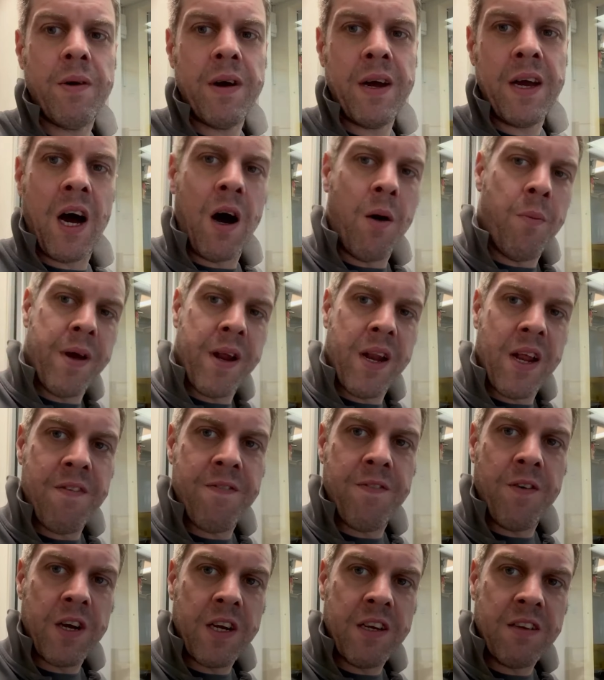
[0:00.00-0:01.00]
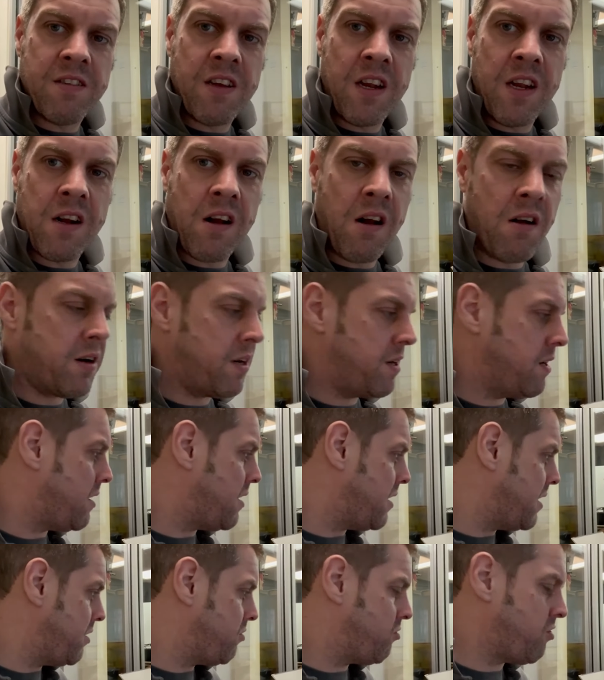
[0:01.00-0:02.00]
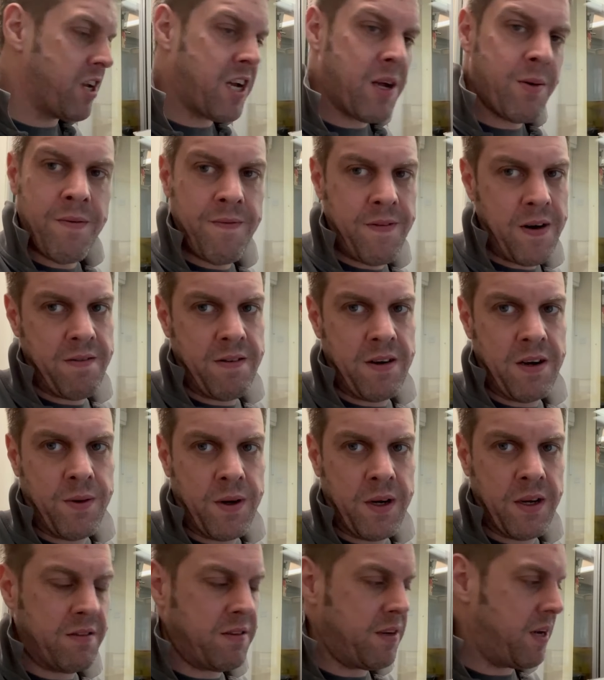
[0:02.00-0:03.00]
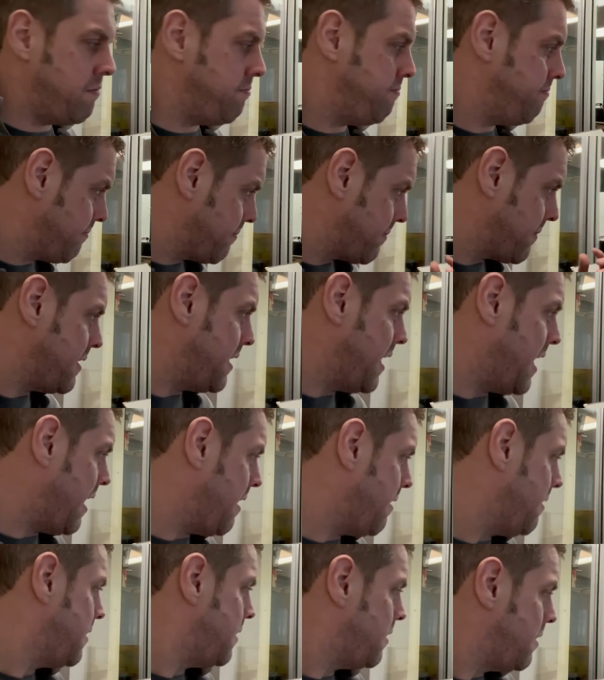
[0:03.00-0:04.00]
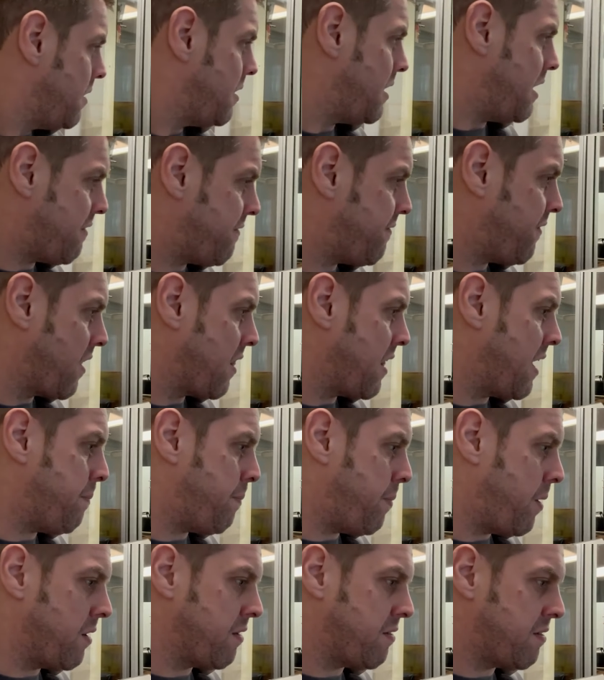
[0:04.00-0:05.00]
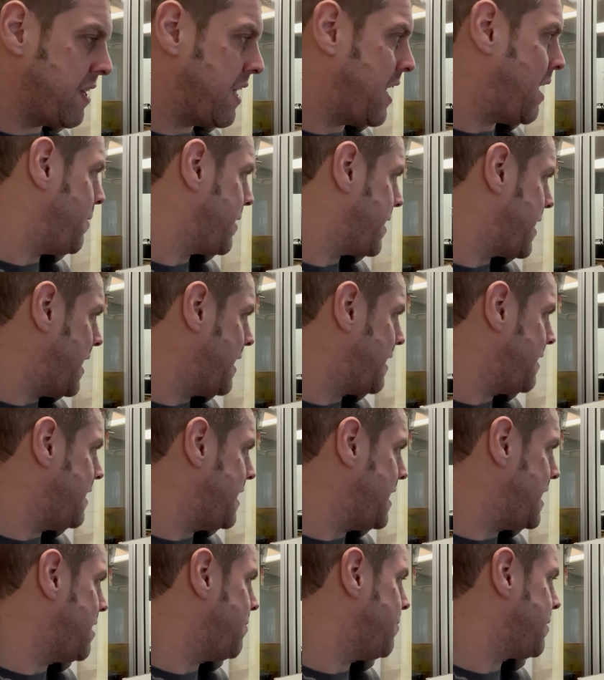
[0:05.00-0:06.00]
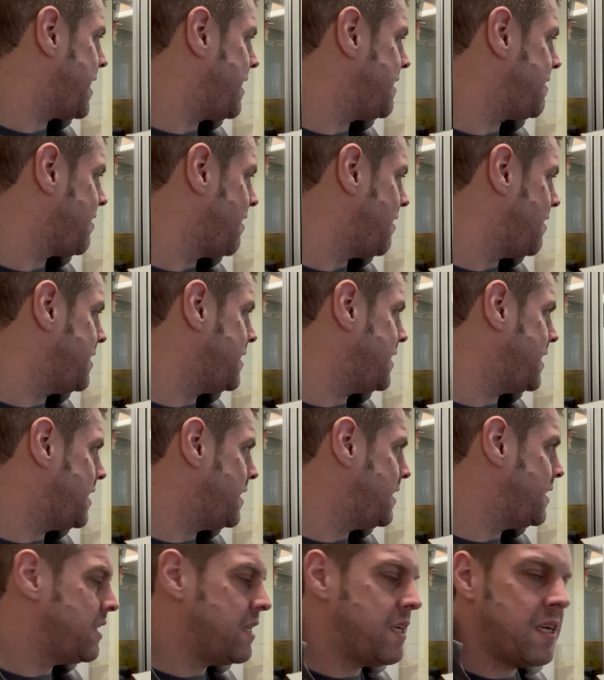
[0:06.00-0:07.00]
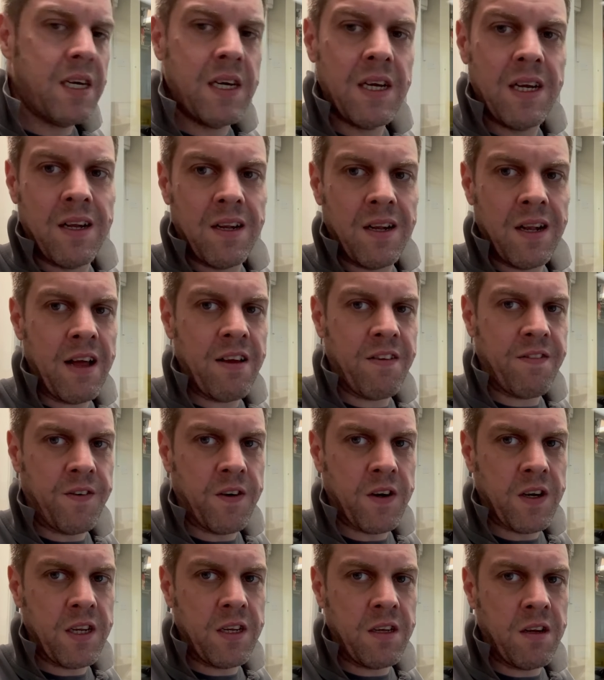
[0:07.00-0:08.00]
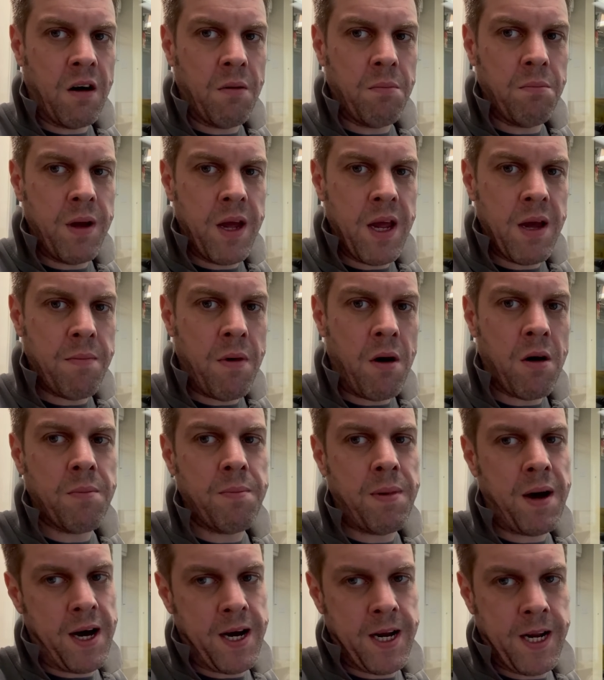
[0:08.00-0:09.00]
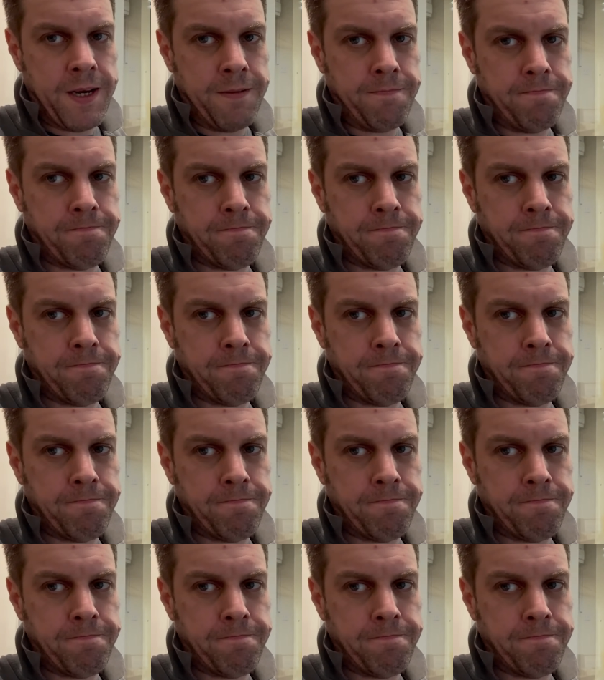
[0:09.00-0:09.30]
it, I'll be in here fucking silly o'clock at night trying to get my VAT ready, won't I? So, yeah, let's follow that policy now. We're getting neater, we're getting tidier. Let's fucking not be a mug about it.